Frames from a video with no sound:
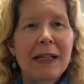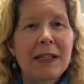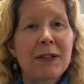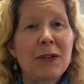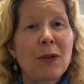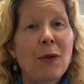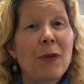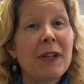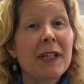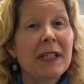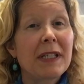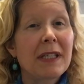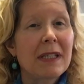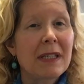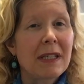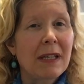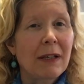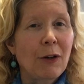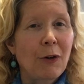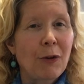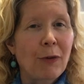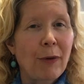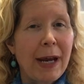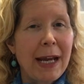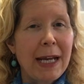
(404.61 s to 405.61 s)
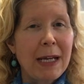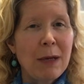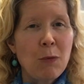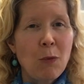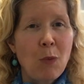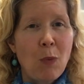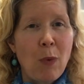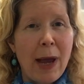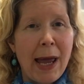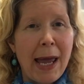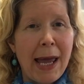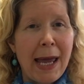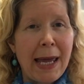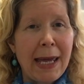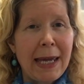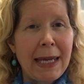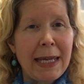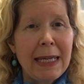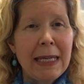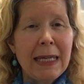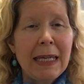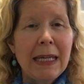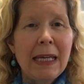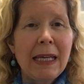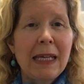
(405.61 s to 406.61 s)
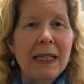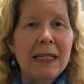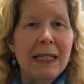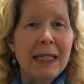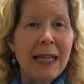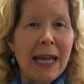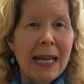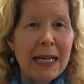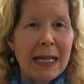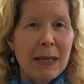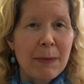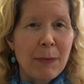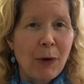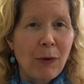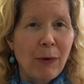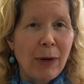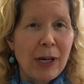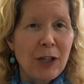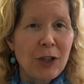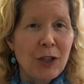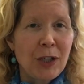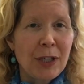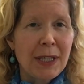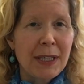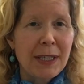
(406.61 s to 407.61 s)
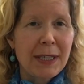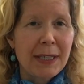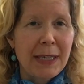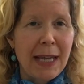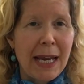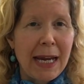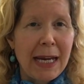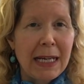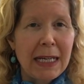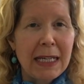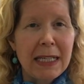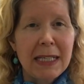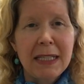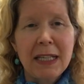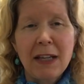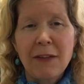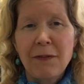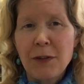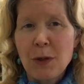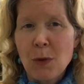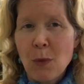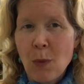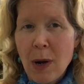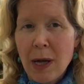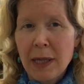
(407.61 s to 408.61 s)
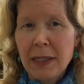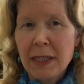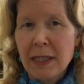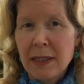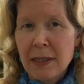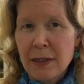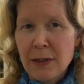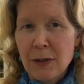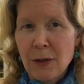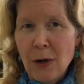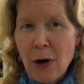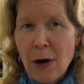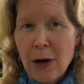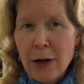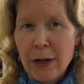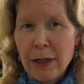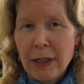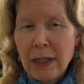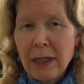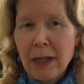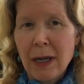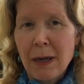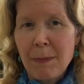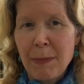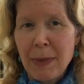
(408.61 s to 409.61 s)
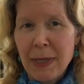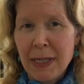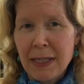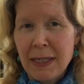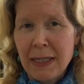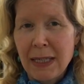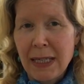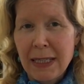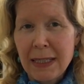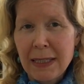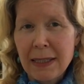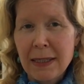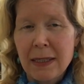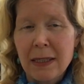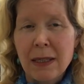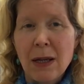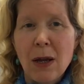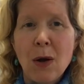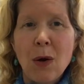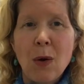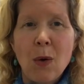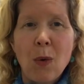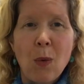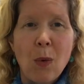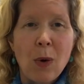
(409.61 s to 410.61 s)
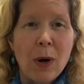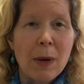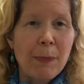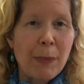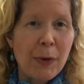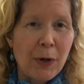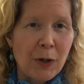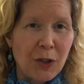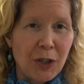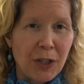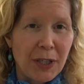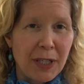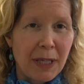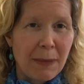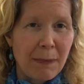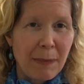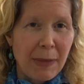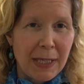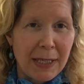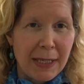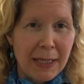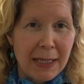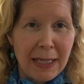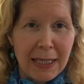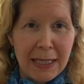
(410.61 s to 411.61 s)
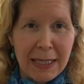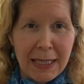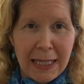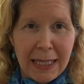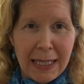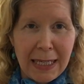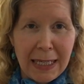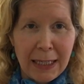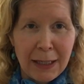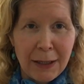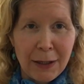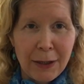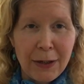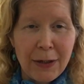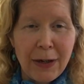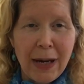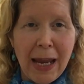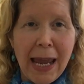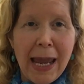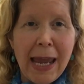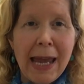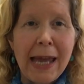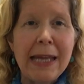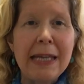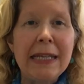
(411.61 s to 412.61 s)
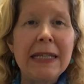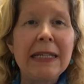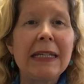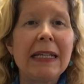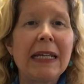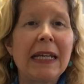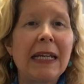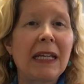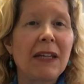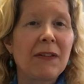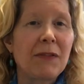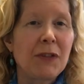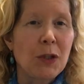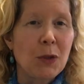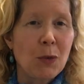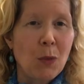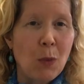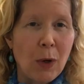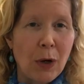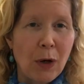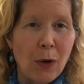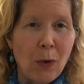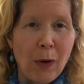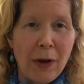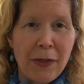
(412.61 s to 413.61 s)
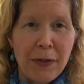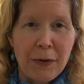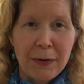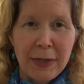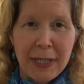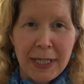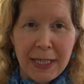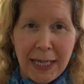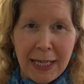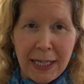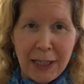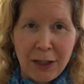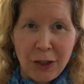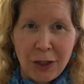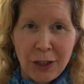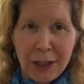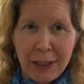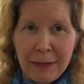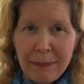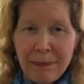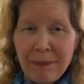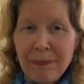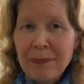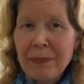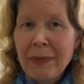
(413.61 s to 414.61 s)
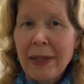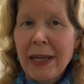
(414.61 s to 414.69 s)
So this is a great way to get immigration status if you want to start a business or purchase a business here, and it gives you work authorization.